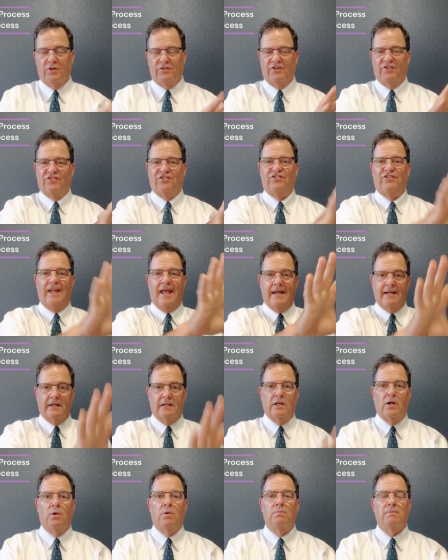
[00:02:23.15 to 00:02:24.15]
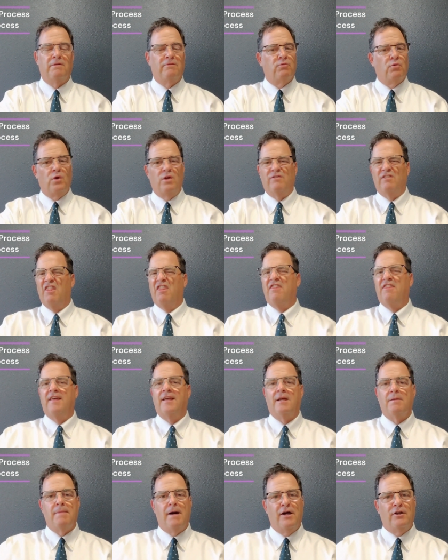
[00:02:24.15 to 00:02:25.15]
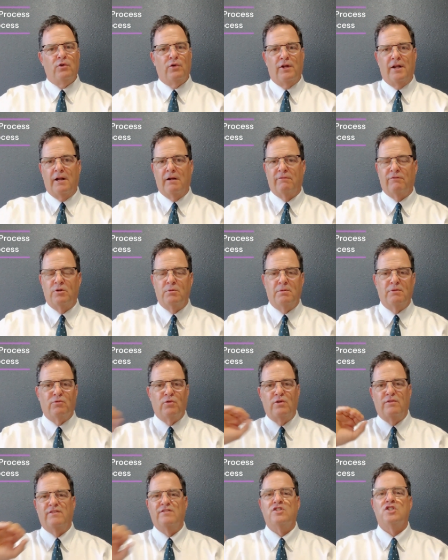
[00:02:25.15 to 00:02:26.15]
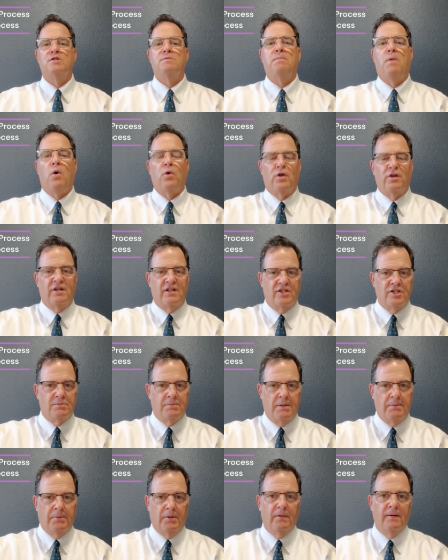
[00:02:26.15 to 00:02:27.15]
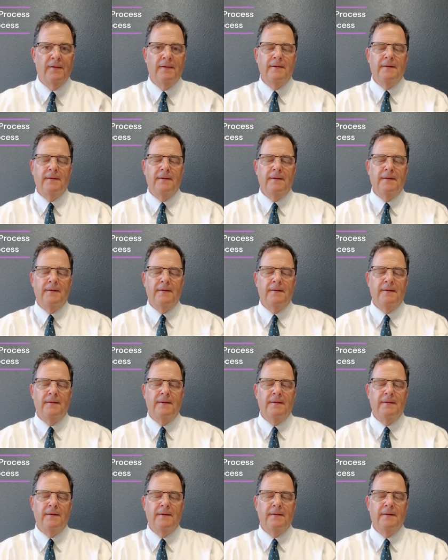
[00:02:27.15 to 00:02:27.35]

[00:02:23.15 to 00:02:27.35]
It's a standalone before you even think about doing an interview, before you've even spoken to these people.